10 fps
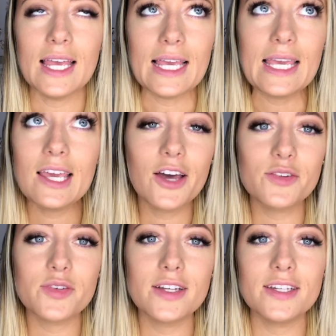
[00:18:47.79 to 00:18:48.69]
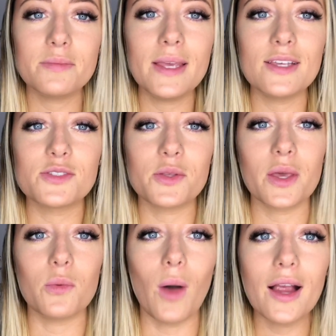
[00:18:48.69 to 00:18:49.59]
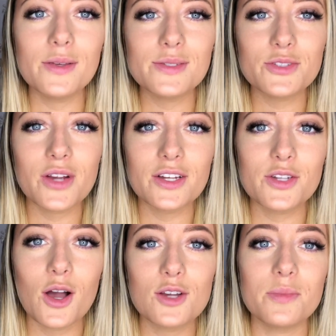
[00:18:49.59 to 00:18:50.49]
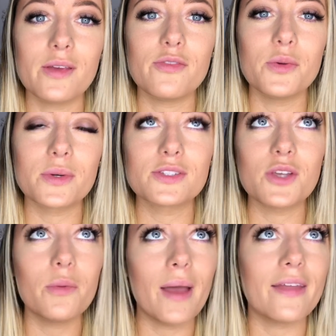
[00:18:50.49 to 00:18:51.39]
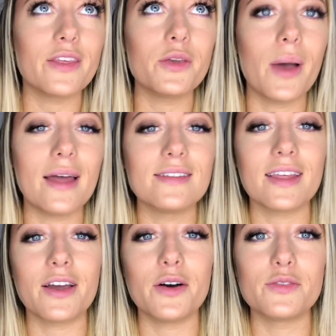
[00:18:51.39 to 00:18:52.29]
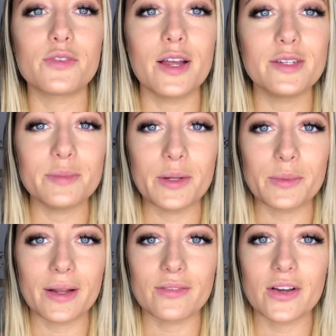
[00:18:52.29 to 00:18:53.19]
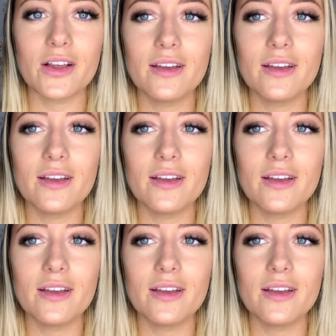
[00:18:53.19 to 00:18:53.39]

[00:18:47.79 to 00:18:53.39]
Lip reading: He unfriended me. So like, why are you still trying to talk to me if you were so mad that you had to like unfriend me or whatever?